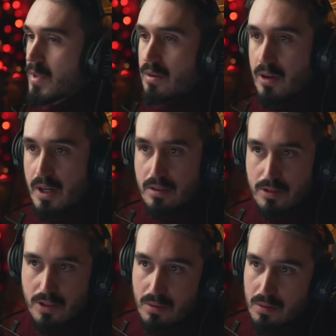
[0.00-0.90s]
Okay,
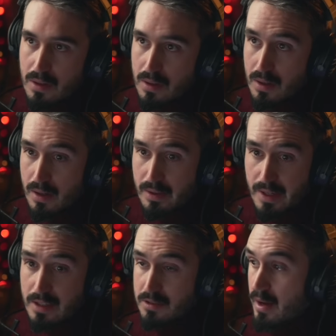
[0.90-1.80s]
so I
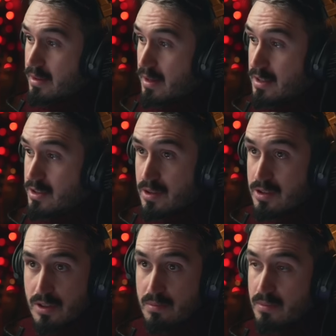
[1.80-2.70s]
think it's
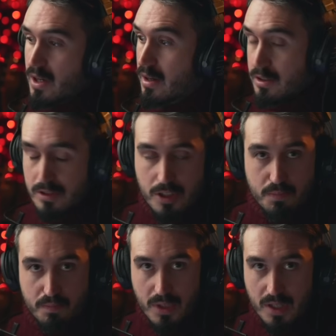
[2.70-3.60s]
awesome.
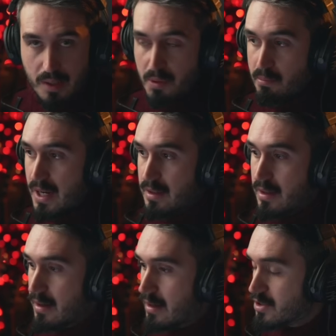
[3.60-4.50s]
Just keep in mind
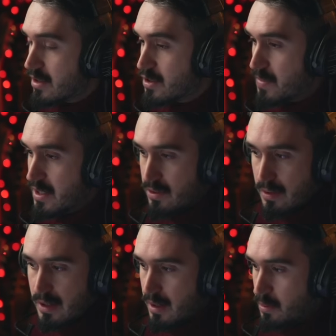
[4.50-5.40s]
I literally spent
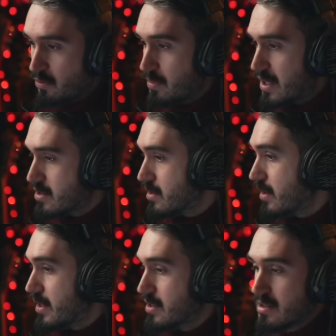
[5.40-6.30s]
only a couple of minutes on
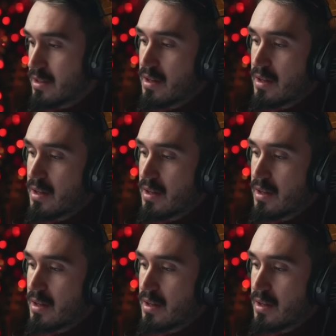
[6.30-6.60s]
this.